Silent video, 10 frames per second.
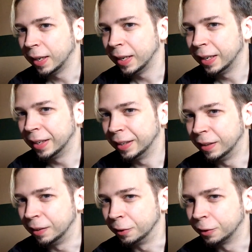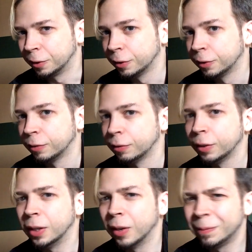and,
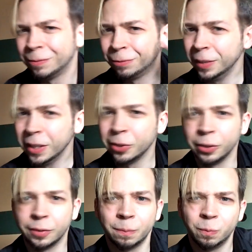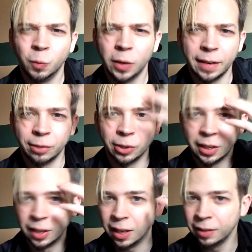you know, I figured, whatever,
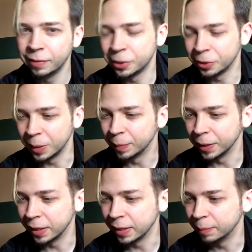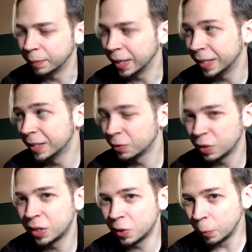I'll eventually play it, and
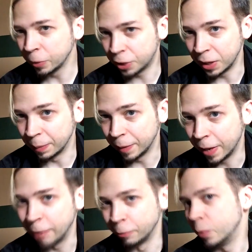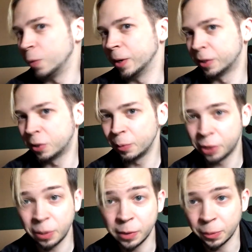it's super cheap everywhere. It's super
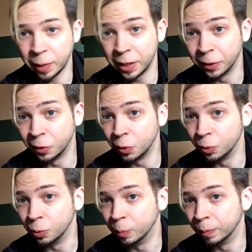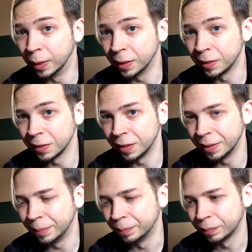cheap in Japan, too, but,
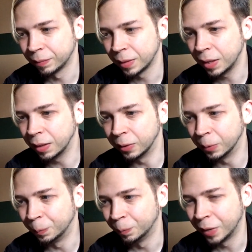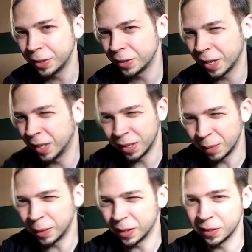you know, I just added
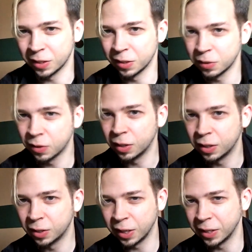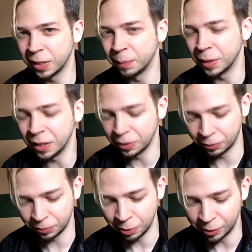it because it's like something you could
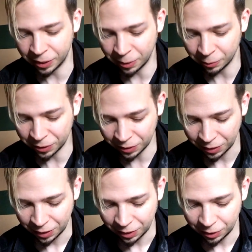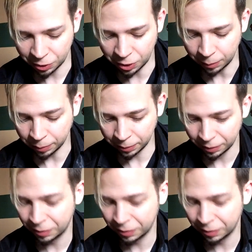throw in that was cheap.